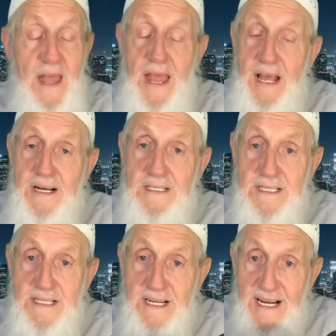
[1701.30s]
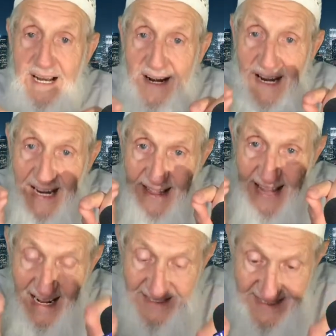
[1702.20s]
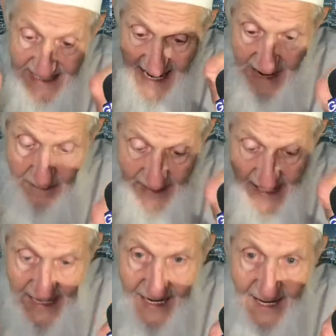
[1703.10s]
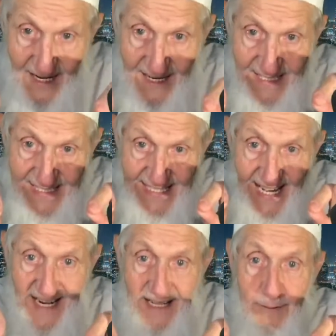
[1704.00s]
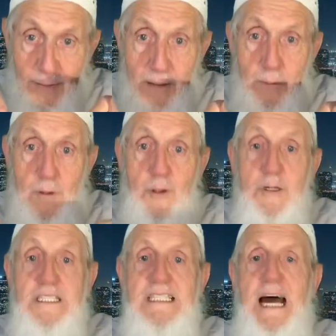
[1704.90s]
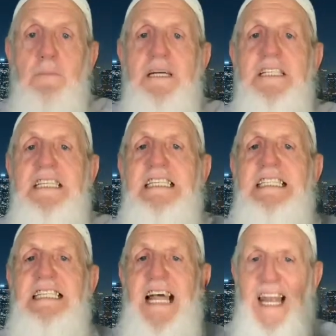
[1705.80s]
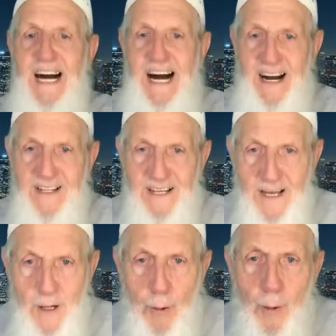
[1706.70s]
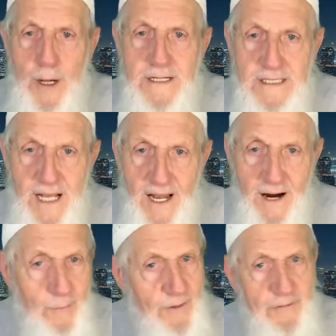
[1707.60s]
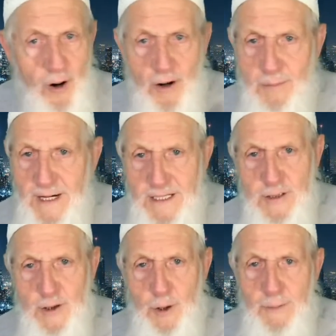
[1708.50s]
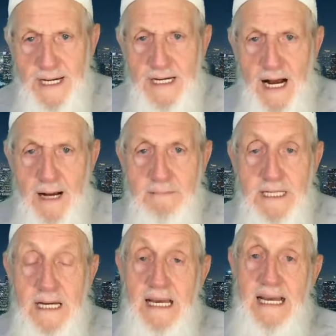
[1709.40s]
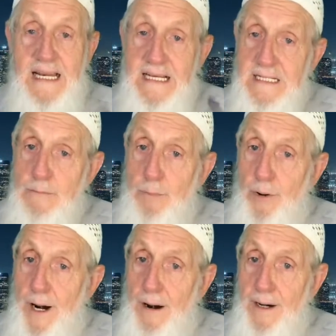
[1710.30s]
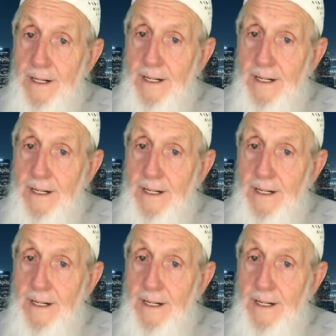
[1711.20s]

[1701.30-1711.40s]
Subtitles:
is in that same thing, Allah is telling the people to establish the Salaah. What is Salah? And we've talked about this so many times. It isn't prayer.